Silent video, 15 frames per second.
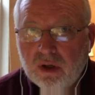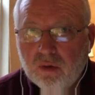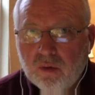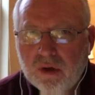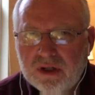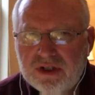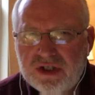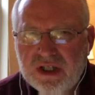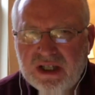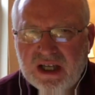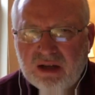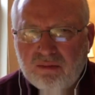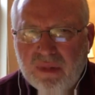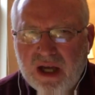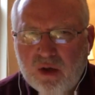what she
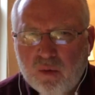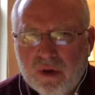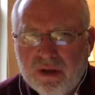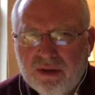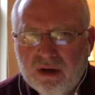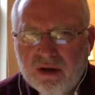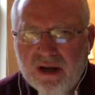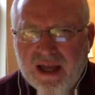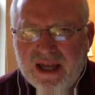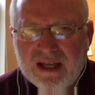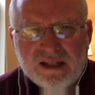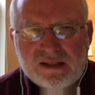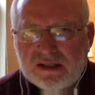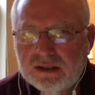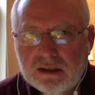can make with her
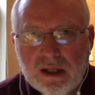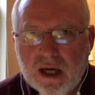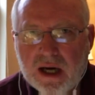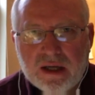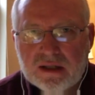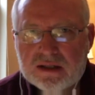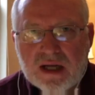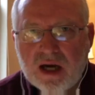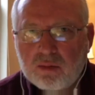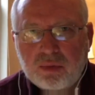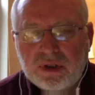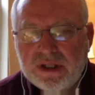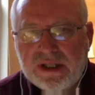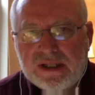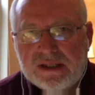hands, and God is not
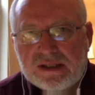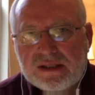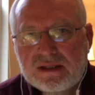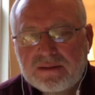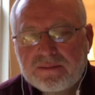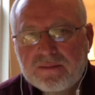pleased.